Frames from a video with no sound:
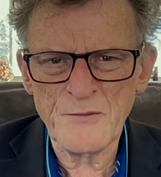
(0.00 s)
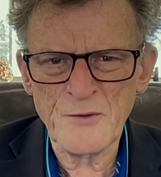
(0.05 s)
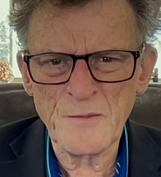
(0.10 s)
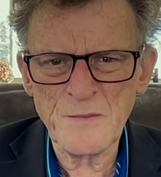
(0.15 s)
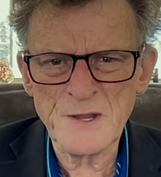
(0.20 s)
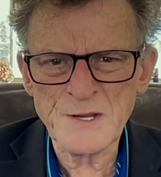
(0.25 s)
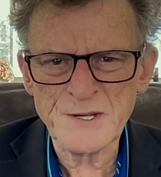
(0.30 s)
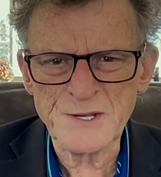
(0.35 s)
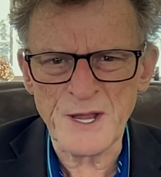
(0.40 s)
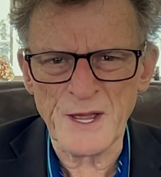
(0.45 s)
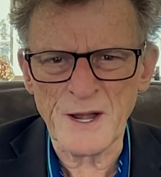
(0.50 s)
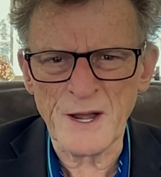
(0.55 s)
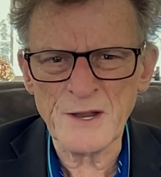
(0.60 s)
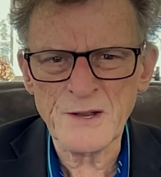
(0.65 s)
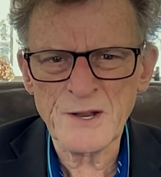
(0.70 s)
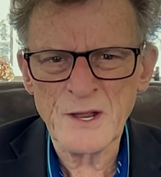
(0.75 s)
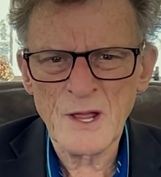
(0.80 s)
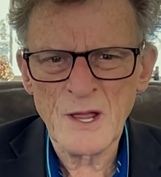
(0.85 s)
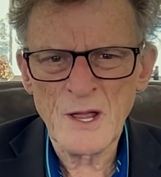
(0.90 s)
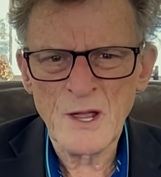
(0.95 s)
from the Senate,
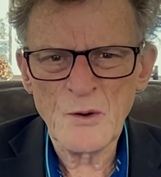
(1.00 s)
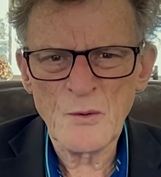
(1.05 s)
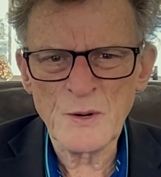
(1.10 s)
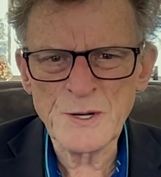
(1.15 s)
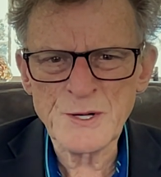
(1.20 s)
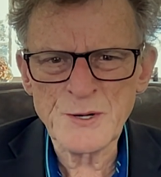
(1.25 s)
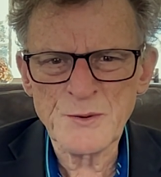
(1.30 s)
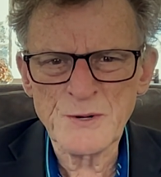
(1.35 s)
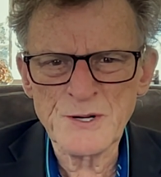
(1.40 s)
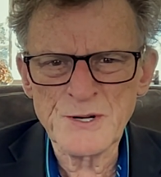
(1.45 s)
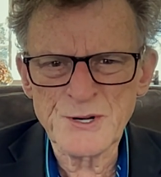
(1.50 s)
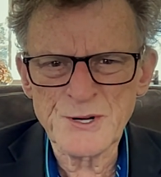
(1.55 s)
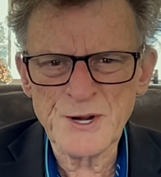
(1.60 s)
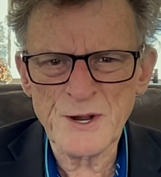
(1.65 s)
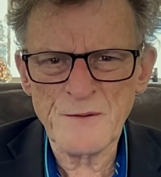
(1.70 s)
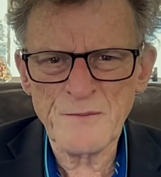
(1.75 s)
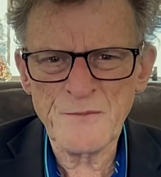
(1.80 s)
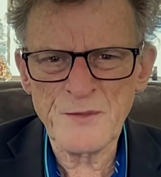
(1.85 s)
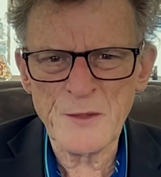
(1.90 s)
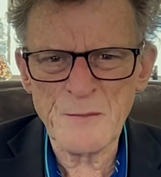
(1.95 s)
which would
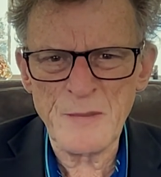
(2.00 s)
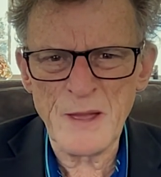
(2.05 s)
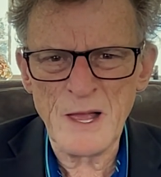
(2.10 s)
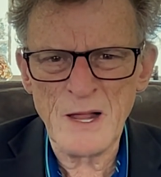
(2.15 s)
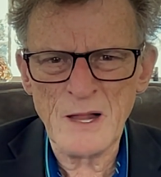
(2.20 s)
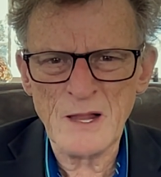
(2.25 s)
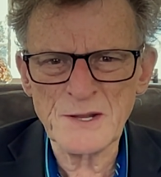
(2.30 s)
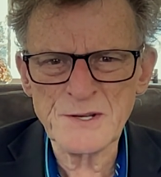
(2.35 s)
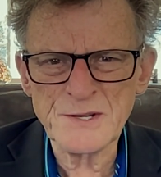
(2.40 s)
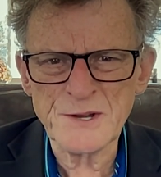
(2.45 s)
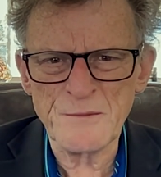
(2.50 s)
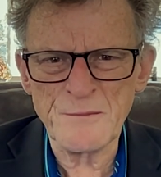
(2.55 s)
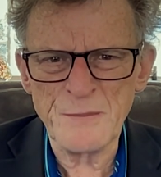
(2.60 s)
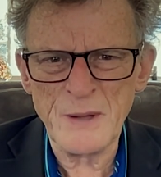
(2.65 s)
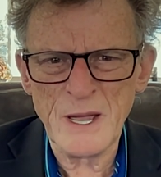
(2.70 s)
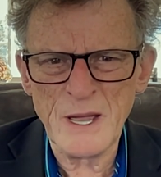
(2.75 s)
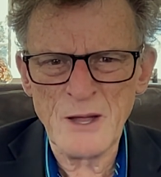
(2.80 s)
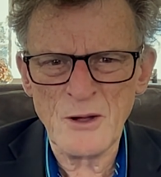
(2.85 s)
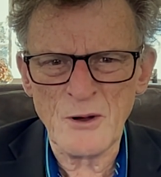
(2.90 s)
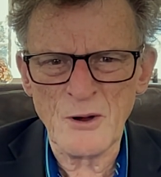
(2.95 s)
shift the balance of
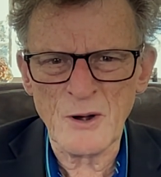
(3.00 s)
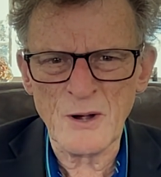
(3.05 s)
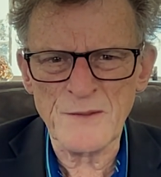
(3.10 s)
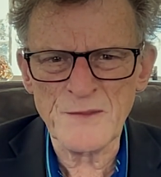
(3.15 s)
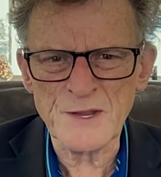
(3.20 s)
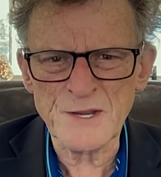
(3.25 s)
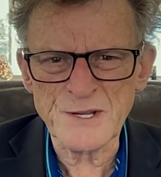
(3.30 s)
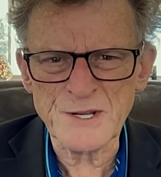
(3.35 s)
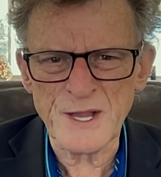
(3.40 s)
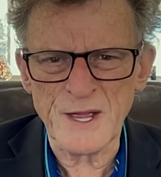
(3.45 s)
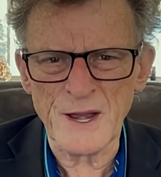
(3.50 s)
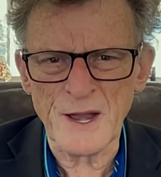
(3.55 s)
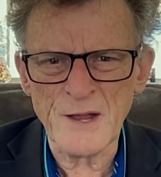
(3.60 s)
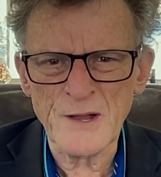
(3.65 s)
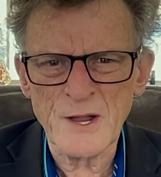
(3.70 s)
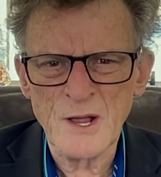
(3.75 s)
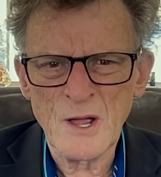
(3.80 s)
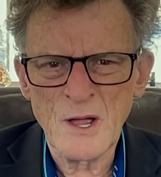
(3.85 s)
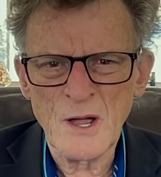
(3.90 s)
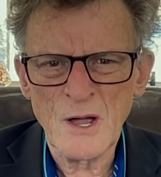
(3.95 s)
power in the Senate
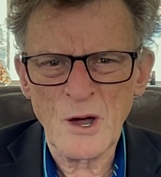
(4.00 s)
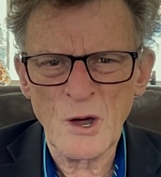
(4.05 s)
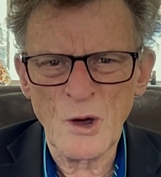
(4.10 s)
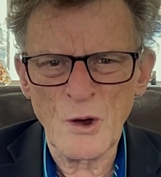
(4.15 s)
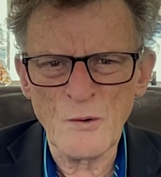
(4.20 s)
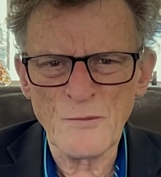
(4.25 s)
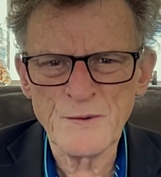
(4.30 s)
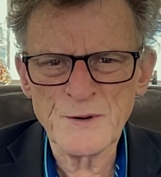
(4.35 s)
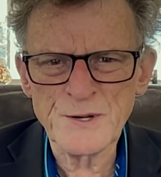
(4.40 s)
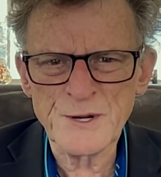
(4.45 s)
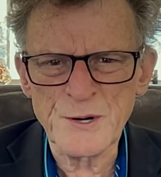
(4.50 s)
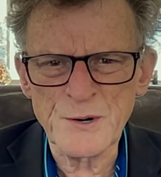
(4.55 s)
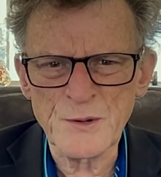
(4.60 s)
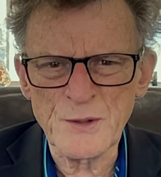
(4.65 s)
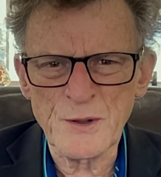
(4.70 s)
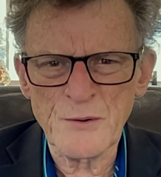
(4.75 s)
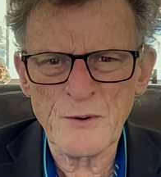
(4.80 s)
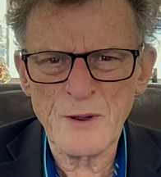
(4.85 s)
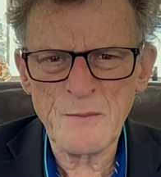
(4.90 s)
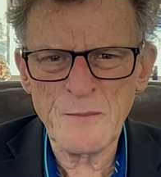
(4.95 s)
over to
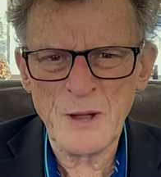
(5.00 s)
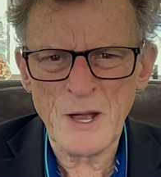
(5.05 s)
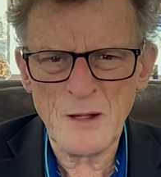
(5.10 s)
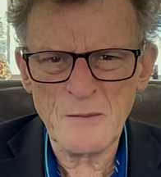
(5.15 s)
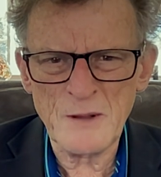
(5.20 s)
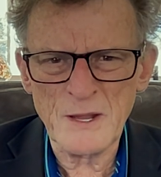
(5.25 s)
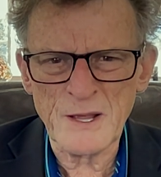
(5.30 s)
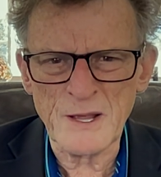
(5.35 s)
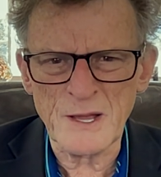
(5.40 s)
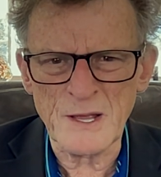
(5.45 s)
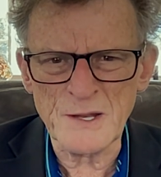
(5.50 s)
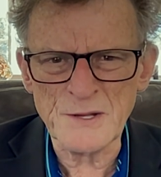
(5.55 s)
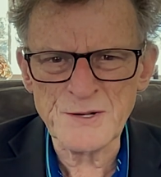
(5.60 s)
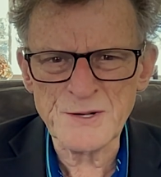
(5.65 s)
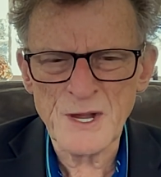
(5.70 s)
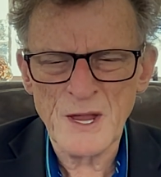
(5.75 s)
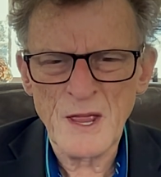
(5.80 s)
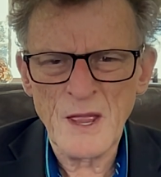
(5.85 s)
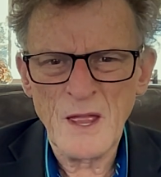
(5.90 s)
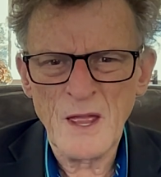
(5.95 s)
the
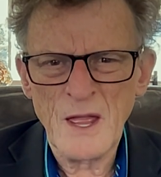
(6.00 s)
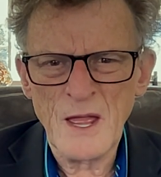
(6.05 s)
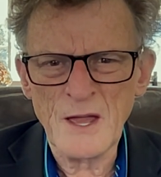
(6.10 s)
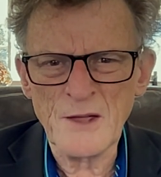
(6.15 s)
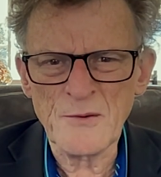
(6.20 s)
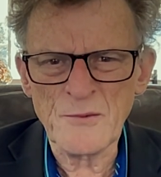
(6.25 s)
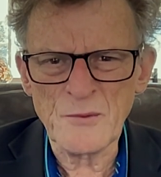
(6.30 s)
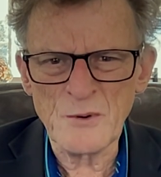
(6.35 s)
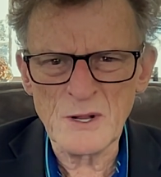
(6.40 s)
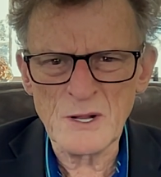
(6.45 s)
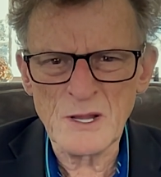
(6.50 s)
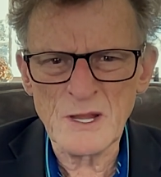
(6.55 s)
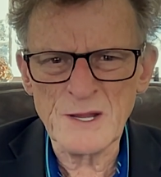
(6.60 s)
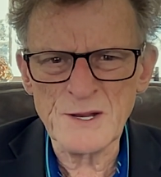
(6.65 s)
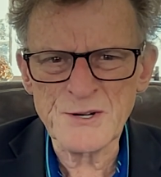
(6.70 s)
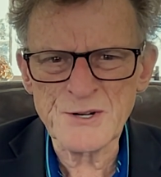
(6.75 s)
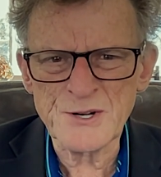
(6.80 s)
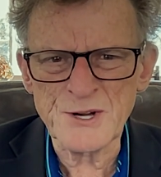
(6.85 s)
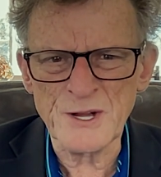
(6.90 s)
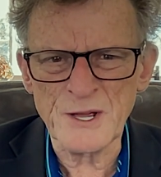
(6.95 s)
Republicans and really
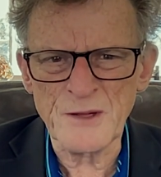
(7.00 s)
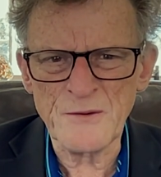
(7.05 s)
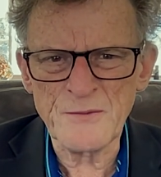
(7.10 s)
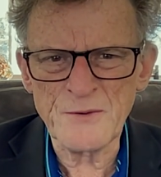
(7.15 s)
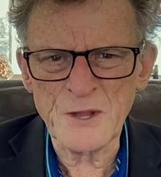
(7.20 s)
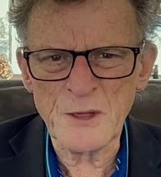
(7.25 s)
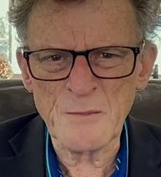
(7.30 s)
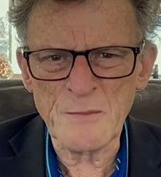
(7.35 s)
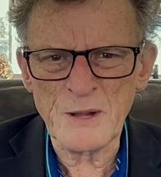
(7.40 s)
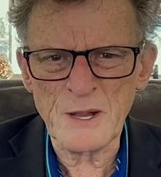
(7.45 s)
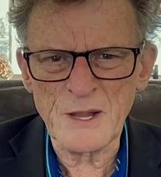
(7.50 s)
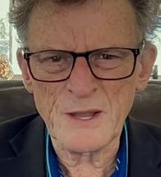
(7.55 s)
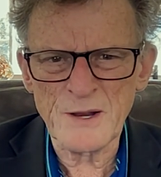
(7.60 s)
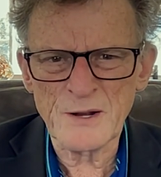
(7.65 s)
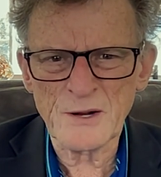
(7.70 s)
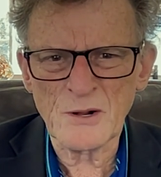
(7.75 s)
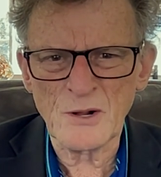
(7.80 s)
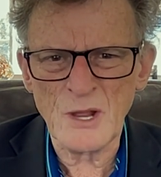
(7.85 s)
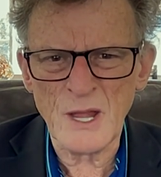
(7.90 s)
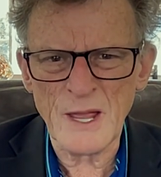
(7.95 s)
shift the
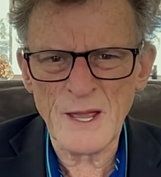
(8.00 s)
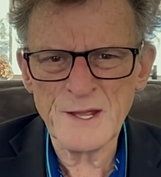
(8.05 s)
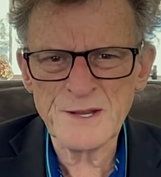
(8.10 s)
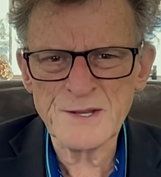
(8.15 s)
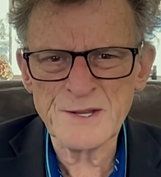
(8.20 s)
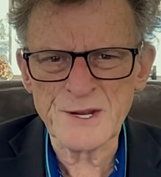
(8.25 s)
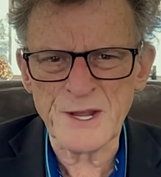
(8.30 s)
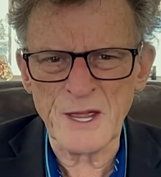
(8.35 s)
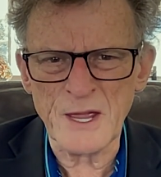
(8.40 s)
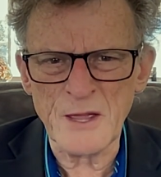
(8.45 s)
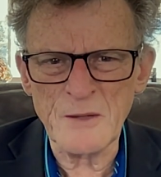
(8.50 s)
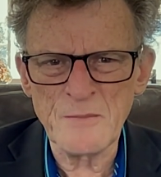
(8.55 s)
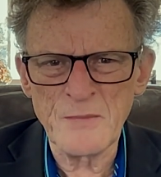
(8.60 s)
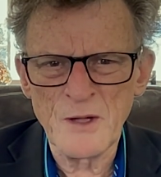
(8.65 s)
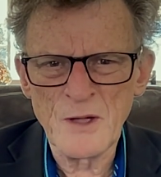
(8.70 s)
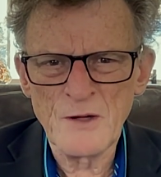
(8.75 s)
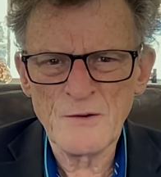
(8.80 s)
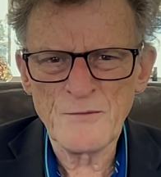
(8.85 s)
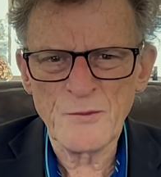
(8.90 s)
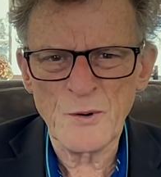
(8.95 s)
political landscape
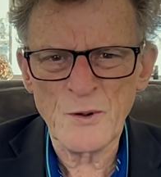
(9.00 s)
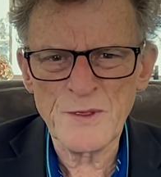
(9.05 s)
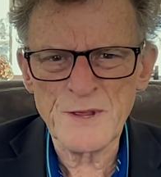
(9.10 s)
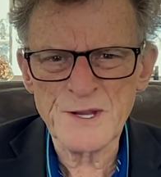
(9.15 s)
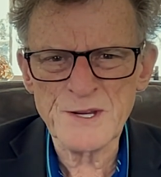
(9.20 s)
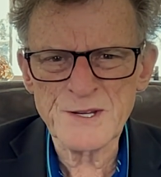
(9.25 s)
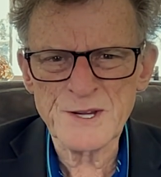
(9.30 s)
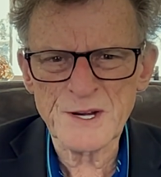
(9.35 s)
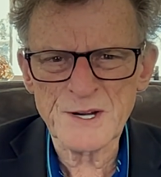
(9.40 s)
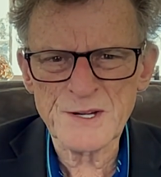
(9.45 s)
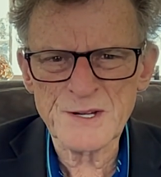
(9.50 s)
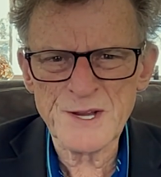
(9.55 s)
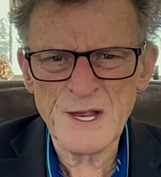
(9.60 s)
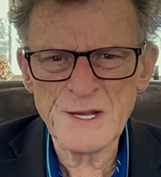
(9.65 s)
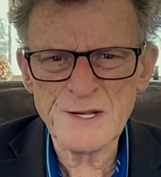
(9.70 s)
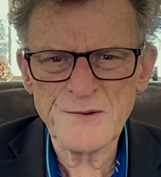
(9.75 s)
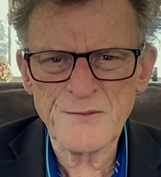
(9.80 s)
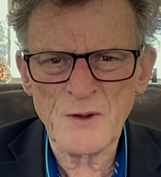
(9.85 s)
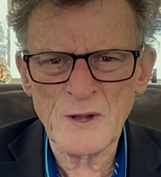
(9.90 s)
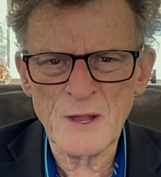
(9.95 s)
for the
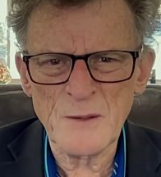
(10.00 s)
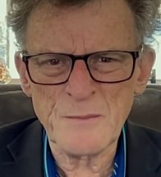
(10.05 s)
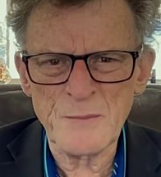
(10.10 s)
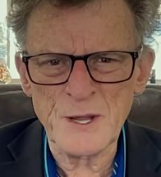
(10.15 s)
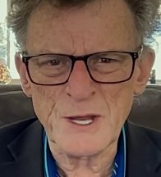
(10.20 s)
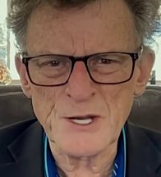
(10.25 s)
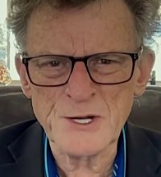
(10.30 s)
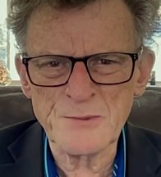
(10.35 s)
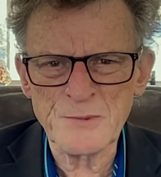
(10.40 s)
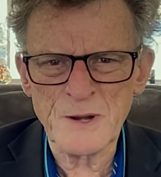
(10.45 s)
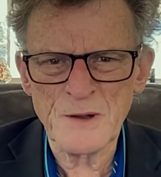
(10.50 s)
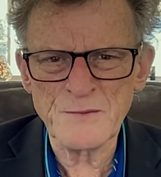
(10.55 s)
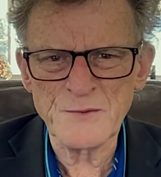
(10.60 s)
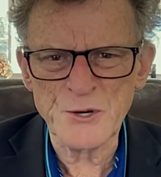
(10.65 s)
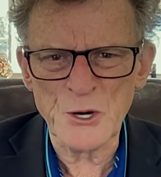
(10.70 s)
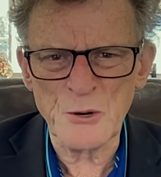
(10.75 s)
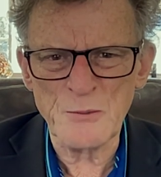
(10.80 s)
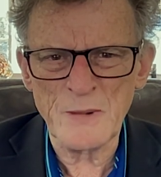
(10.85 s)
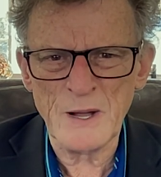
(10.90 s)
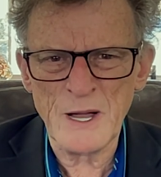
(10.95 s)
successful impeachment of
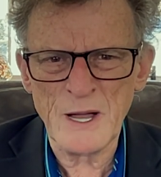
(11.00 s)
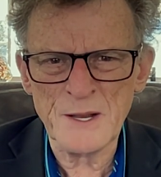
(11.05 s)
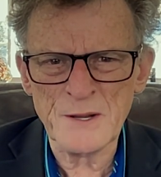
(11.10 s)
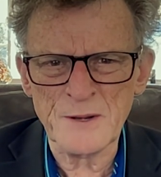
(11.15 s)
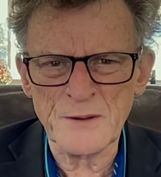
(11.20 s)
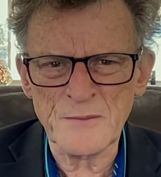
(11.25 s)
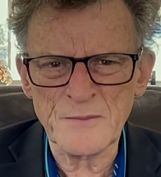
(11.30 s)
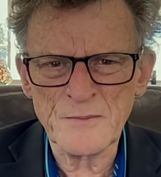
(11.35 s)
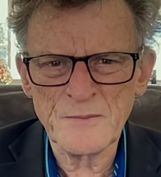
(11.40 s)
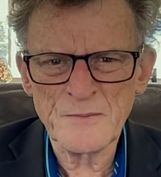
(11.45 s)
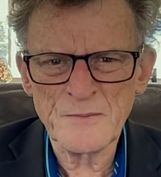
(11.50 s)
Joe Biden.